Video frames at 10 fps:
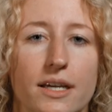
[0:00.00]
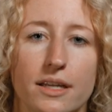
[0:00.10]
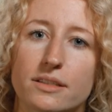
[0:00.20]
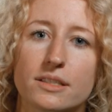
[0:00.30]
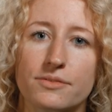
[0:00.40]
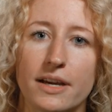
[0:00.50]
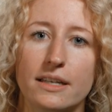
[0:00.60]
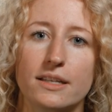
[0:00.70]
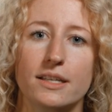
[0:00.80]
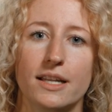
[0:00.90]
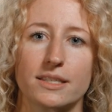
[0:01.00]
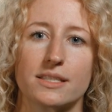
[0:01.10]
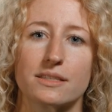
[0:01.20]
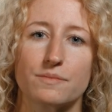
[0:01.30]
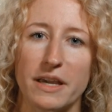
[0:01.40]
And this finally
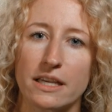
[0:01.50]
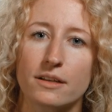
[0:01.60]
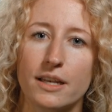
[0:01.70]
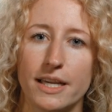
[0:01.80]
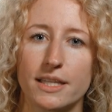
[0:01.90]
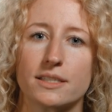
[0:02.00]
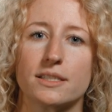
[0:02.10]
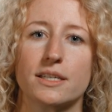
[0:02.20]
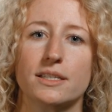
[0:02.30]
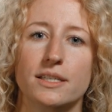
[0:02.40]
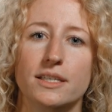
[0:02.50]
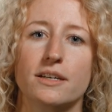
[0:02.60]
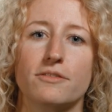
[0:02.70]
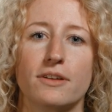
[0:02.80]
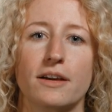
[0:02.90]
lets us speculate that
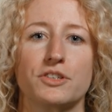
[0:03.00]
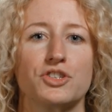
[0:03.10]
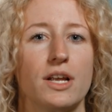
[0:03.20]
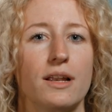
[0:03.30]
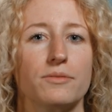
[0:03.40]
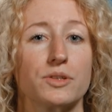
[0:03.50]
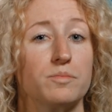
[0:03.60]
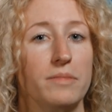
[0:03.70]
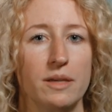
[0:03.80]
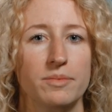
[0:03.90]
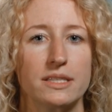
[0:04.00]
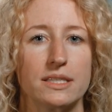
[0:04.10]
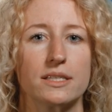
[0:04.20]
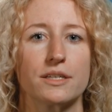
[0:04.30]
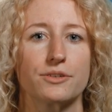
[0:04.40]
here Flavicella was maybe
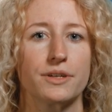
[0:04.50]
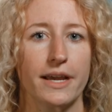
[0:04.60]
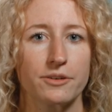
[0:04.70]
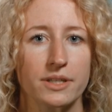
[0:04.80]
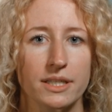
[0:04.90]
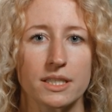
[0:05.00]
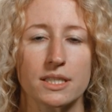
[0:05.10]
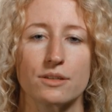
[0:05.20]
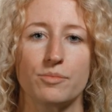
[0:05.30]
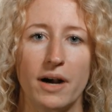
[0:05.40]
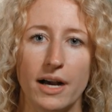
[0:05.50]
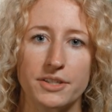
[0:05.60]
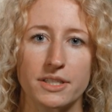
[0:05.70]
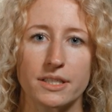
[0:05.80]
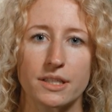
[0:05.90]
sitting on aggregates or
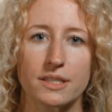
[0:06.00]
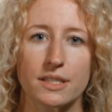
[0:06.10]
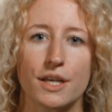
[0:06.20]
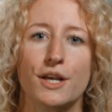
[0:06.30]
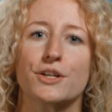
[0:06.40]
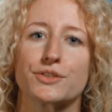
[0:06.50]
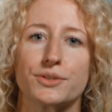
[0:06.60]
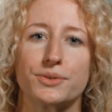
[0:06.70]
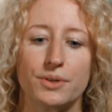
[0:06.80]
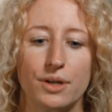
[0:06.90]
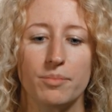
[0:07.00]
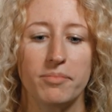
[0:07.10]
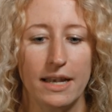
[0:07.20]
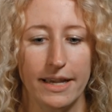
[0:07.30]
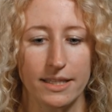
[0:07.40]
particles, so a
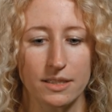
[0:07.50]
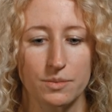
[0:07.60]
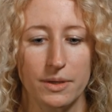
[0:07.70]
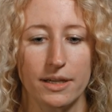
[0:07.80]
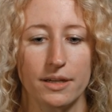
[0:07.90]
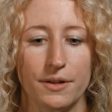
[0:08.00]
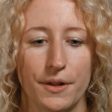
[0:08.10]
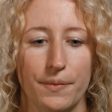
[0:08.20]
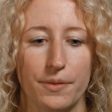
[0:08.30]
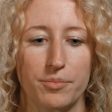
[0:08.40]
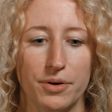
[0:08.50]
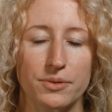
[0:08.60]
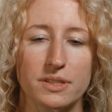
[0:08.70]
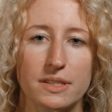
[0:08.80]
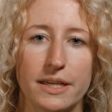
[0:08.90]
place where the
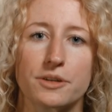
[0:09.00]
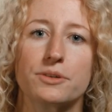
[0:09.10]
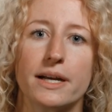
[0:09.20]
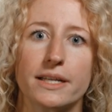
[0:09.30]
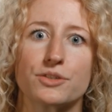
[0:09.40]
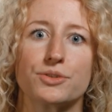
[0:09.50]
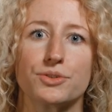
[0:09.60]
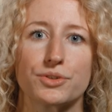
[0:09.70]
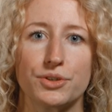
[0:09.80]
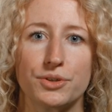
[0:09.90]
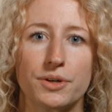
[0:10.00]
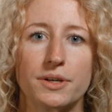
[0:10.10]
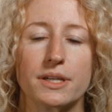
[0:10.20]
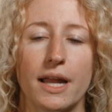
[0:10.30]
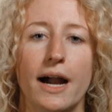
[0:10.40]
polysaccharide could
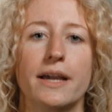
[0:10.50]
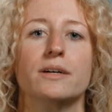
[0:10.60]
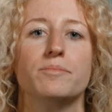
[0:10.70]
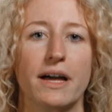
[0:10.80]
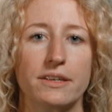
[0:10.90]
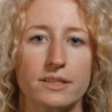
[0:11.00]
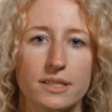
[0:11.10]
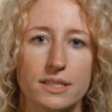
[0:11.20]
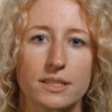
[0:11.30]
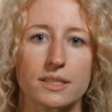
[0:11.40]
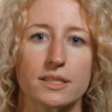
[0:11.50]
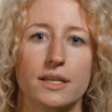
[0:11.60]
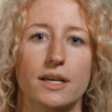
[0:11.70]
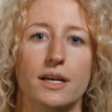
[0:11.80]
occur in high abundances.